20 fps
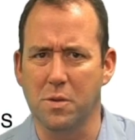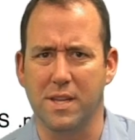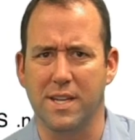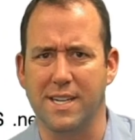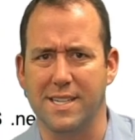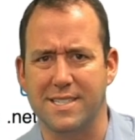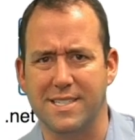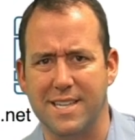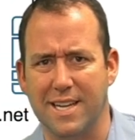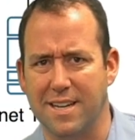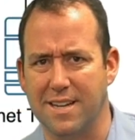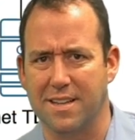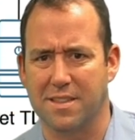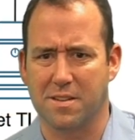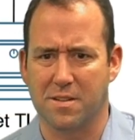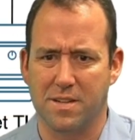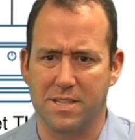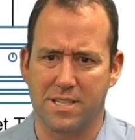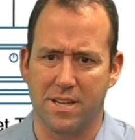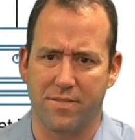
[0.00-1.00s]
that it's
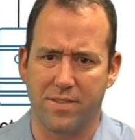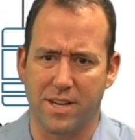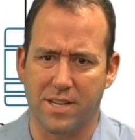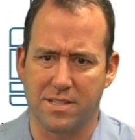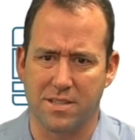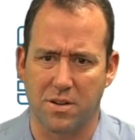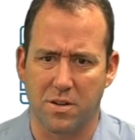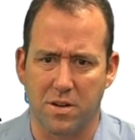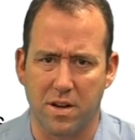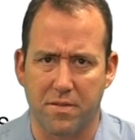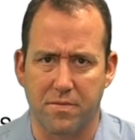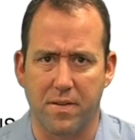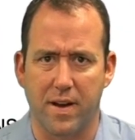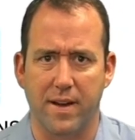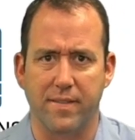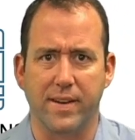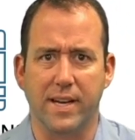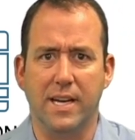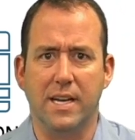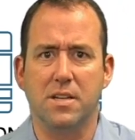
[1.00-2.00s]
10.37.0.5.